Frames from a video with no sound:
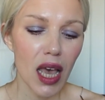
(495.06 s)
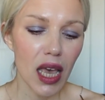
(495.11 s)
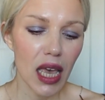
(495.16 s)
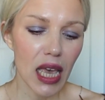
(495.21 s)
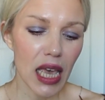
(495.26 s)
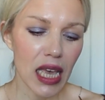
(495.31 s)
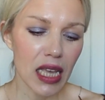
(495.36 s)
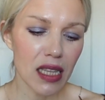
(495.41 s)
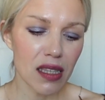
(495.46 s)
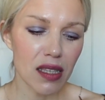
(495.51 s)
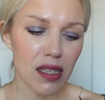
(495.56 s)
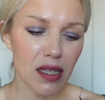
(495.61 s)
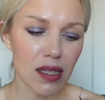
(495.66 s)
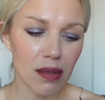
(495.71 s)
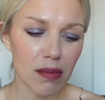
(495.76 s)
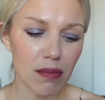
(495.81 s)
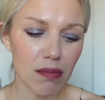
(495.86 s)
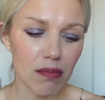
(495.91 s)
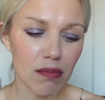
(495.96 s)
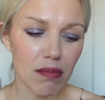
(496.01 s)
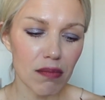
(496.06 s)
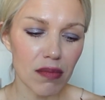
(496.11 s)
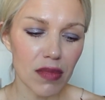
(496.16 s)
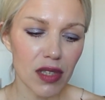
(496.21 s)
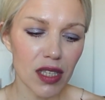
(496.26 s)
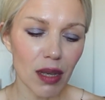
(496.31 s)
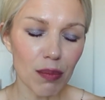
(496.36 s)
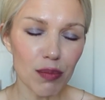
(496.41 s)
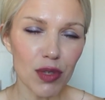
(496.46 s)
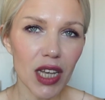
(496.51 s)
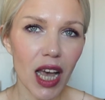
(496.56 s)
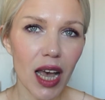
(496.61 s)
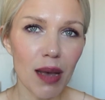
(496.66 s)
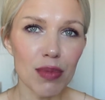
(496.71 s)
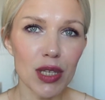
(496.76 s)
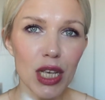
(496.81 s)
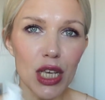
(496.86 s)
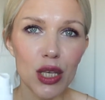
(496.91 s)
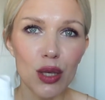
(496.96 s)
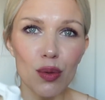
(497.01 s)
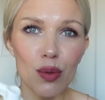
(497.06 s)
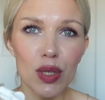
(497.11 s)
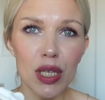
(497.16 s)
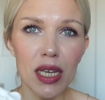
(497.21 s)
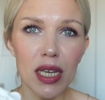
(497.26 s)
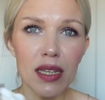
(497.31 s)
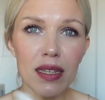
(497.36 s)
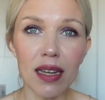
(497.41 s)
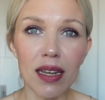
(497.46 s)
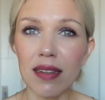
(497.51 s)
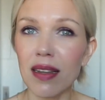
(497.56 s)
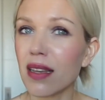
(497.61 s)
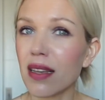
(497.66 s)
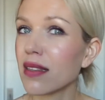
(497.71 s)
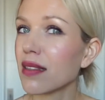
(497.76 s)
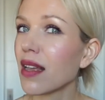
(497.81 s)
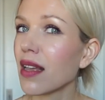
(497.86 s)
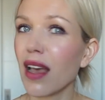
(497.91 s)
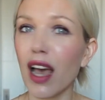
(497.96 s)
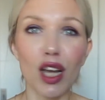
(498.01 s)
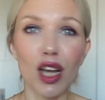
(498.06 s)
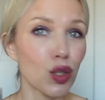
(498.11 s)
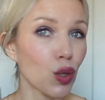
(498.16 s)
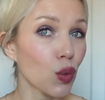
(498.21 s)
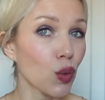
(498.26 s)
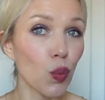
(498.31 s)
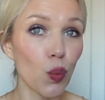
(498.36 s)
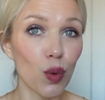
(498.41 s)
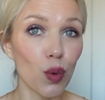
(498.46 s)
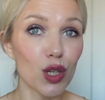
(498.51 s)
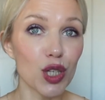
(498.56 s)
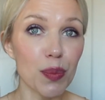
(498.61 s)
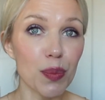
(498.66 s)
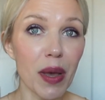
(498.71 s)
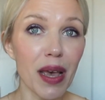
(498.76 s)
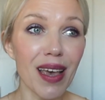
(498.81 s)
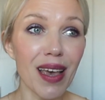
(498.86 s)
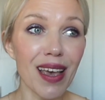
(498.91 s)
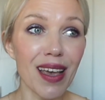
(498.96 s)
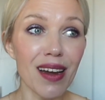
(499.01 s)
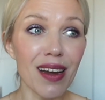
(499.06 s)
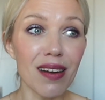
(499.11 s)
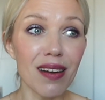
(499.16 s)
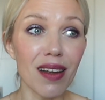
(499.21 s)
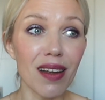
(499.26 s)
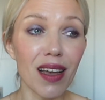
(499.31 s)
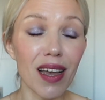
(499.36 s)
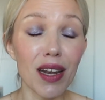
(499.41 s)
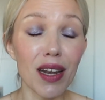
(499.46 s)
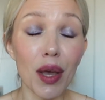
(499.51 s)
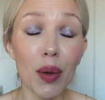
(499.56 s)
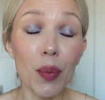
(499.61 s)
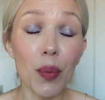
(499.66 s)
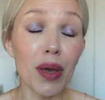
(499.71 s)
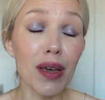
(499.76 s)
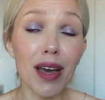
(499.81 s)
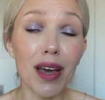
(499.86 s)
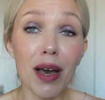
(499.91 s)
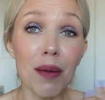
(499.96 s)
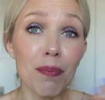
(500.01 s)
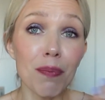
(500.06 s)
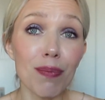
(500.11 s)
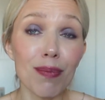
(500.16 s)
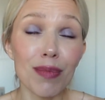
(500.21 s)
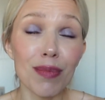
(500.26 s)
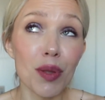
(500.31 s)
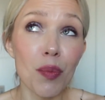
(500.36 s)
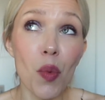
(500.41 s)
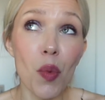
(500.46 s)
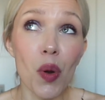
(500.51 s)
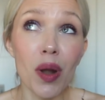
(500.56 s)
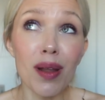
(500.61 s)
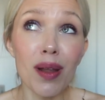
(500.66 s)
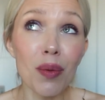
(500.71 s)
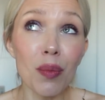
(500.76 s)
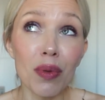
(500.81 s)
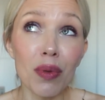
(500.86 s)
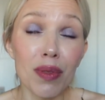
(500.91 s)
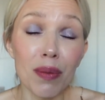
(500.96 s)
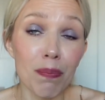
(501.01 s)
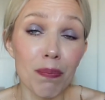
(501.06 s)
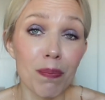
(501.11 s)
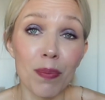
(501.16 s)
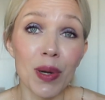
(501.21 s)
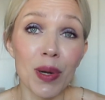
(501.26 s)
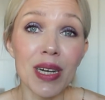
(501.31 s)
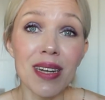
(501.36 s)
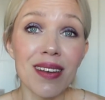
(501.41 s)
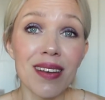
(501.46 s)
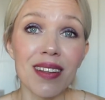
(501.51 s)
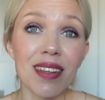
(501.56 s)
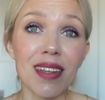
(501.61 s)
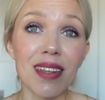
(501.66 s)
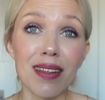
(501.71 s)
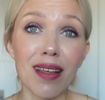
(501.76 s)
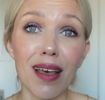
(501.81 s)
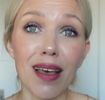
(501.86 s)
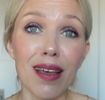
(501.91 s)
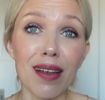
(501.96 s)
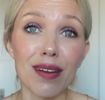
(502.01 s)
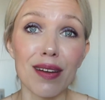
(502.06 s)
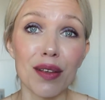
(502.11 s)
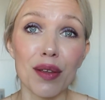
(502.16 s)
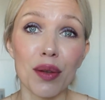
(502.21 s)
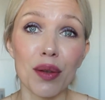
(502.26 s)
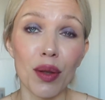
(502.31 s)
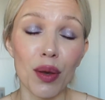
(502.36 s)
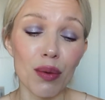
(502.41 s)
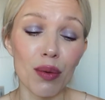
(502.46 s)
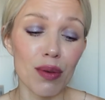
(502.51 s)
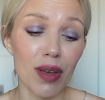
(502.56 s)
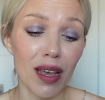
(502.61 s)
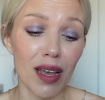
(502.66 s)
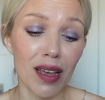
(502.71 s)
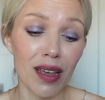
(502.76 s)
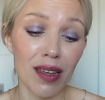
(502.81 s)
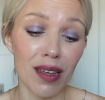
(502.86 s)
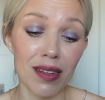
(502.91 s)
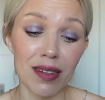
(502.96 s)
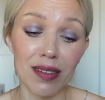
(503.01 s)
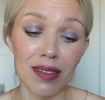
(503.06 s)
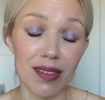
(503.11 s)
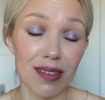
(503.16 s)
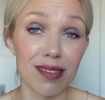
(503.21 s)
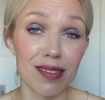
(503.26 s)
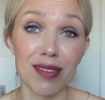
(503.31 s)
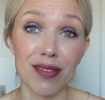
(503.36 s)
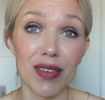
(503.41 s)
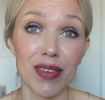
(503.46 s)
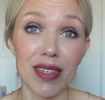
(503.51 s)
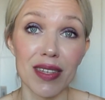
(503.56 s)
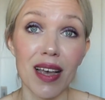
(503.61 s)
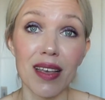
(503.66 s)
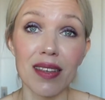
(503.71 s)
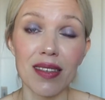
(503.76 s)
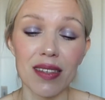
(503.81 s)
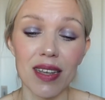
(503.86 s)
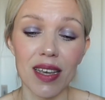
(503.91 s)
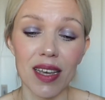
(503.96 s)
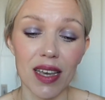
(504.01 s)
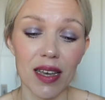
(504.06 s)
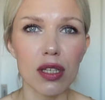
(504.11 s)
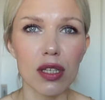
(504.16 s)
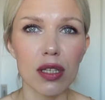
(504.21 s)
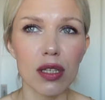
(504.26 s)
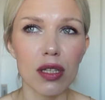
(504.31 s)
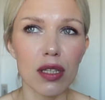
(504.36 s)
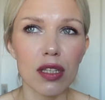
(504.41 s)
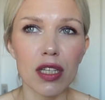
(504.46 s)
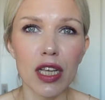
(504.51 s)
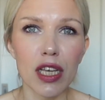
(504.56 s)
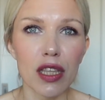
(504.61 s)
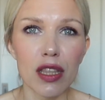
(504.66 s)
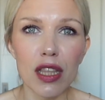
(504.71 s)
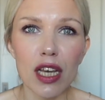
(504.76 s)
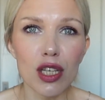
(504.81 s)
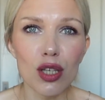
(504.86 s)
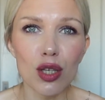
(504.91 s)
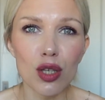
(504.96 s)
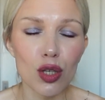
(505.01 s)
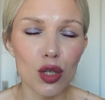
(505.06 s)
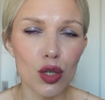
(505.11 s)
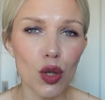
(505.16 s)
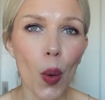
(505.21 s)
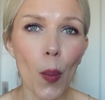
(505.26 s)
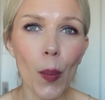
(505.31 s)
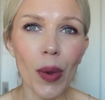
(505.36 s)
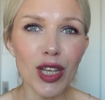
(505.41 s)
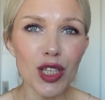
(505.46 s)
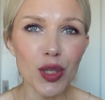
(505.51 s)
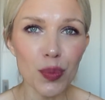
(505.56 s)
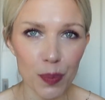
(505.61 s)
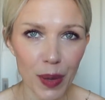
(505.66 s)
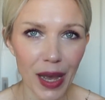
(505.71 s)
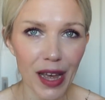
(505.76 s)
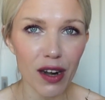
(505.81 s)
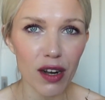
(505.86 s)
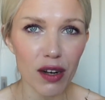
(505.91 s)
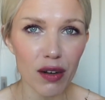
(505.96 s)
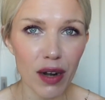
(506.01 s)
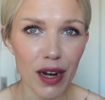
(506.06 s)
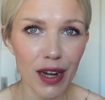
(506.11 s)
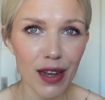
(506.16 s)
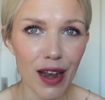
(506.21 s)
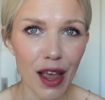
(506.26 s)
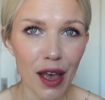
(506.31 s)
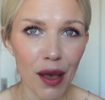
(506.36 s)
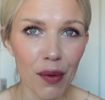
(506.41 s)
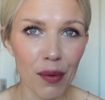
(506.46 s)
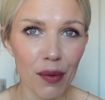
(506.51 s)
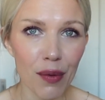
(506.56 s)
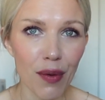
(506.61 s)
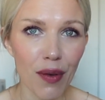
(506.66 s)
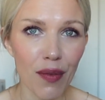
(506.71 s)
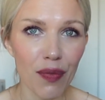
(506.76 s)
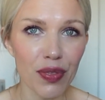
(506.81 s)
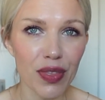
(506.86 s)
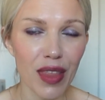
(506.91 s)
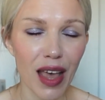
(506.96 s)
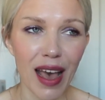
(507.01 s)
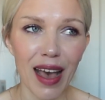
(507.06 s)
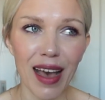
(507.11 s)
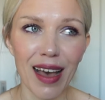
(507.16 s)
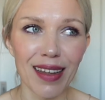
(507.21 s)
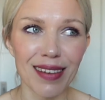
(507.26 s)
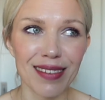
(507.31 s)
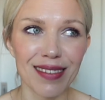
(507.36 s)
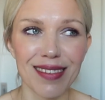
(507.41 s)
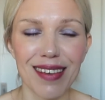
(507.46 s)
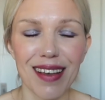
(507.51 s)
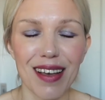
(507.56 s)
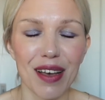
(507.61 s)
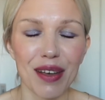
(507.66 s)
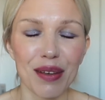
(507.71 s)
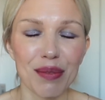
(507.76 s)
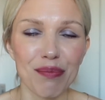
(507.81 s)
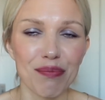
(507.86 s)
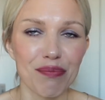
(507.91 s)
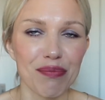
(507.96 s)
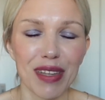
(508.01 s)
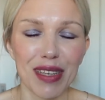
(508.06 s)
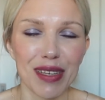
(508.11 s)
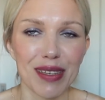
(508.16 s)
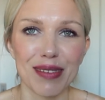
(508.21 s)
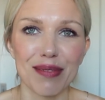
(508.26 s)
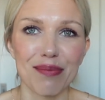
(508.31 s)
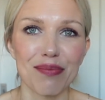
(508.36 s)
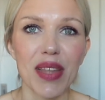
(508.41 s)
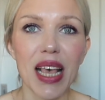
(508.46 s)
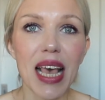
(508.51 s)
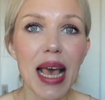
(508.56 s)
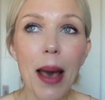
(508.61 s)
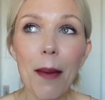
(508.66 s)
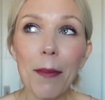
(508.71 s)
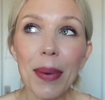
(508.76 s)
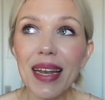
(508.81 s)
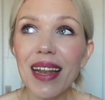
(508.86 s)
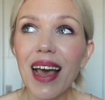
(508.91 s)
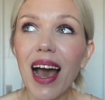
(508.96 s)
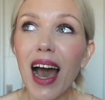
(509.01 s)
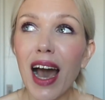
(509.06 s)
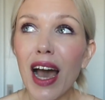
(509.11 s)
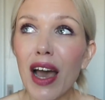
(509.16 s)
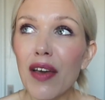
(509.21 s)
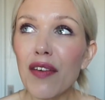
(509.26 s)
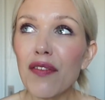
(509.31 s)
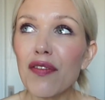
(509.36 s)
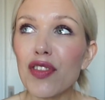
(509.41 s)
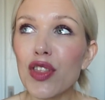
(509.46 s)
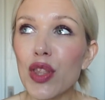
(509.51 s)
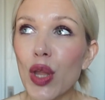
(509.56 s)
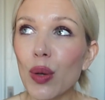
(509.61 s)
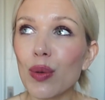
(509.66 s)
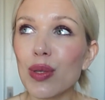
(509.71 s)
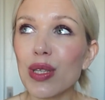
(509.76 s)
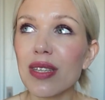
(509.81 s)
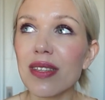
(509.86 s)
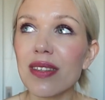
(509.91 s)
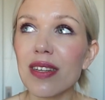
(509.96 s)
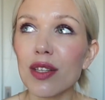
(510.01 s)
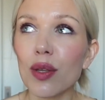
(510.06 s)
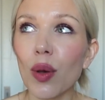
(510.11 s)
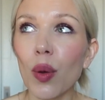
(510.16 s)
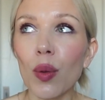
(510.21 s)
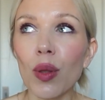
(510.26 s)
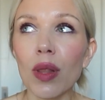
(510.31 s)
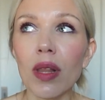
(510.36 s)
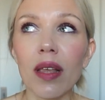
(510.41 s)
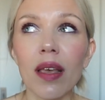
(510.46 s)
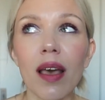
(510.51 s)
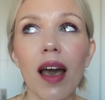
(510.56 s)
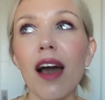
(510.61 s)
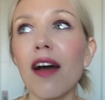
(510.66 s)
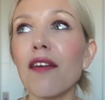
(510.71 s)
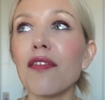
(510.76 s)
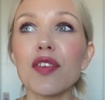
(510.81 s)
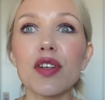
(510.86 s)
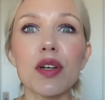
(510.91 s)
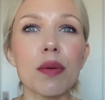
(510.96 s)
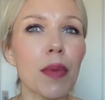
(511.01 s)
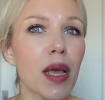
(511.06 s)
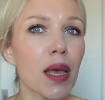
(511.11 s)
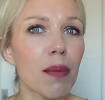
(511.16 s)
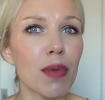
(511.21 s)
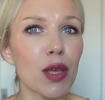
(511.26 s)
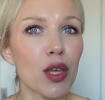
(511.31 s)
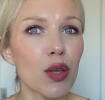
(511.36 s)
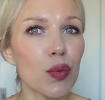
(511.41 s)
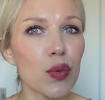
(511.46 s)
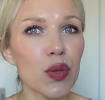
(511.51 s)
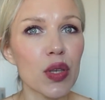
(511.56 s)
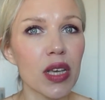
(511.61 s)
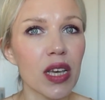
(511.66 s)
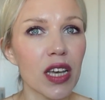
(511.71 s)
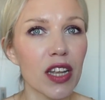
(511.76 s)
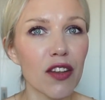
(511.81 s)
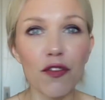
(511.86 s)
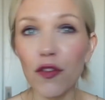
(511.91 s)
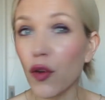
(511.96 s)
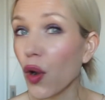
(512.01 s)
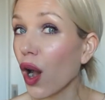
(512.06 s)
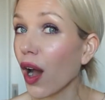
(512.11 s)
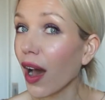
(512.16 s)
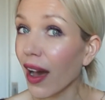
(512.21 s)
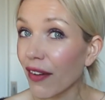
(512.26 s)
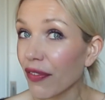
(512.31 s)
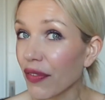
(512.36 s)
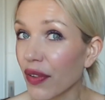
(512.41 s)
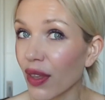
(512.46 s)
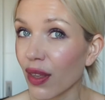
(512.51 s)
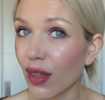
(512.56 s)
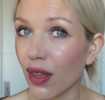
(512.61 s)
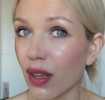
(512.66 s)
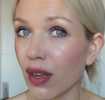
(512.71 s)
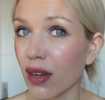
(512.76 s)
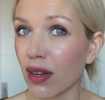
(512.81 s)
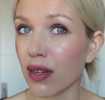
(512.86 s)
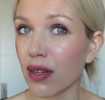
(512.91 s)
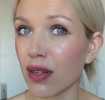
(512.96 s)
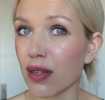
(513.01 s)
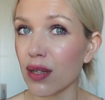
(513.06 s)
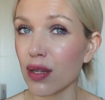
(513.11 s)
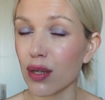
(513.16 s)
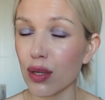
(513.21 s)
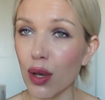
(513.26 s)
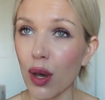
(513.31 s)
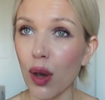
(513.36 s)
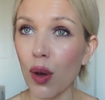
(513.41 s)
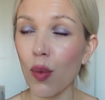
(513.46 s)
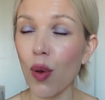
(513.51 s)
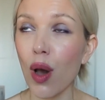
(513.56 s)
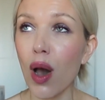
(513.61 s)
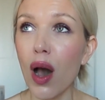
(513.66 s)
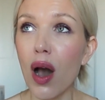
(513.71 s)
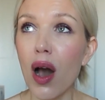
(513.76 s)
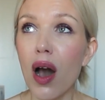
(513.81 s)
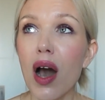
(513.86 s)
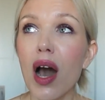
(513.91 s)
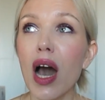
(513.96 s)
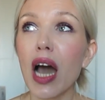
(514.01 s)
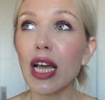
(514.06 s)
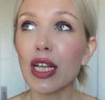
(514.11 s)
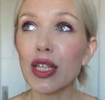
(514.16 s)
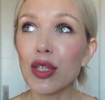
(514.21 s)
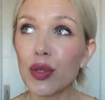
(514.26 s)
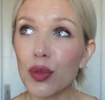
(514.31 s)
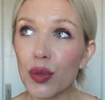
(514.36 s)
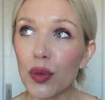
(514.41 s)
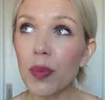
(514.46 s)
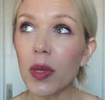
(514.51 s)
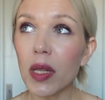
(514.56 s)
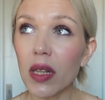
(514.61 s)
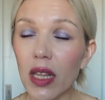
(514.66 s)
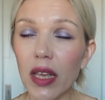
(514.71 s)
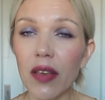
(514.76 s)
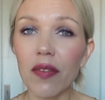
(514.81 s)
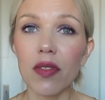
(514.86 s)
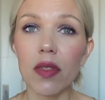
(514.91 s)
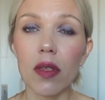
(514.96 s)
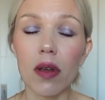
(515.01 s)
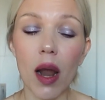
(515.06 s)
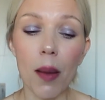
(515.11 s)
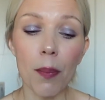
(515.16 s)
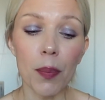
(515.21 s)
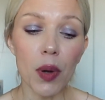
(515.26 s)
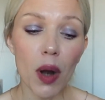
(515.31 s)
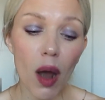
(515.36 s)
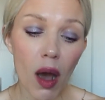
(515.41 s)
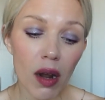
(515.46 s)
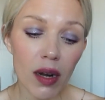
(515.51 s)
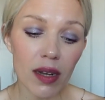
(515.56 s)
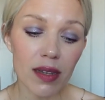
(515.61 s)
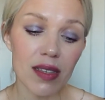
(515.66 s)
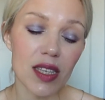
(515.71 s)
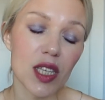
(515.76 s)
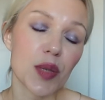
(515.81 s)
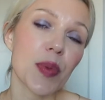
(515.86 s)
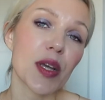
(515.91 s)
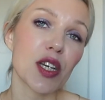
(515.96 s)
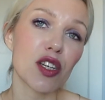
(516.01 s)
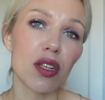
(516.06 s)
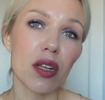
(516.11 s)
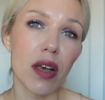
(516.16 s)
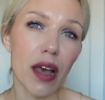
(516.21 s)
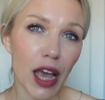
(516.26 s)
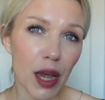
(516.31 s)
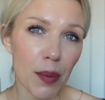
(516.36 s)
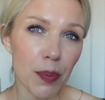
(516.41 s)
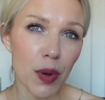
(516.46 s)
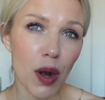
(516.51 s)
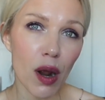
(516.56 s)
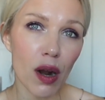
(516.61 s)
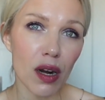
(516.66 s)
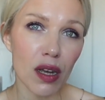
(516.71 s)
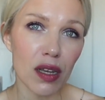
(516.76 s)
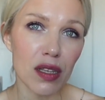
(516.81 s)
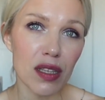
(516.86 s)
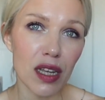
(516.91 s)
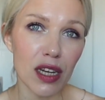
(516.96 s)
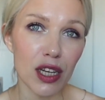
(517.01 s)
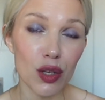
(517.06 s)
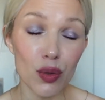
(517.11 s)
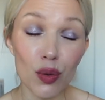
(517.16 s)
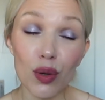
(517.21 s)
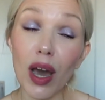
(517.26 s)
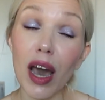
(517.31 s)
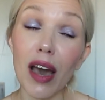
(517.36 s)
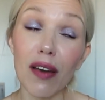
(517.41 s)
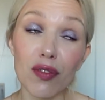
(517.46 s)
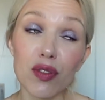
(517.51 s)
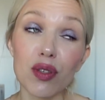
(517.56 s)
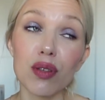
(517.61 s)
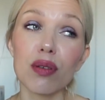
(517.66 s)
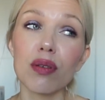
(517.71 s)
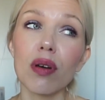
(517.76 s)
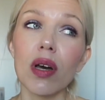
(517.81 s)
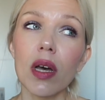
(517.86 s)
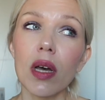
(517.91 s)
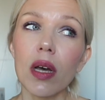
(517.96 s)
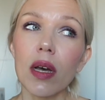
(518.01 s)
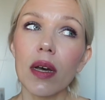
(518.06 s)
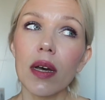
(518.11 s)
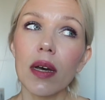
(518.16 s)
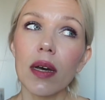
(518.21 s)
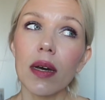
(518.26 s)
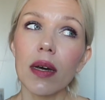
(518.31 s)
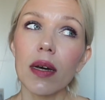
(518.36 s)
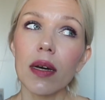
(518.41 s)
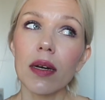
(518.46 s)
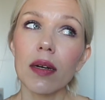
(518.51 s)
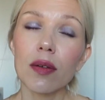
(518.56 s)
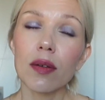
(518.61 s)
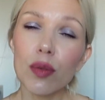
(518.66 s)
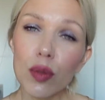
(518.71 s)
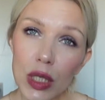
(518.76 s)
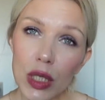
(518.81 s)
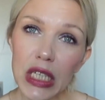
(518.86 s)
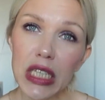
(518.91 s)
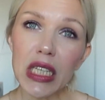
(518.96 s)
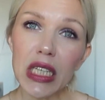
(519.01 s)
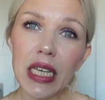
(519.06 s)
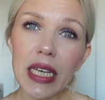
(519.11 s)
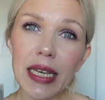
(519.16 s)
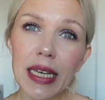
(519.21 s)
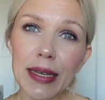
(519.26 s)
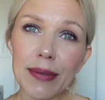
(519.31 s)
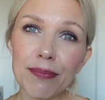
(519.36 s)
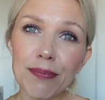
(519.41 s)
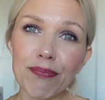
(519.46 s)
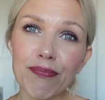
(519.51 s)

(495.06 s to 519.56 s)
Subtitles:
It's sometimes I use it and next day I don't wash my hair, and I wake up in the morning with a pretty clean hair, you know, and it's fantastic. Like, there's so much better right now that I'm like, but I've noticed it only after maybe using it for half a year. So I do believe there are products, especially hair products, that you have to really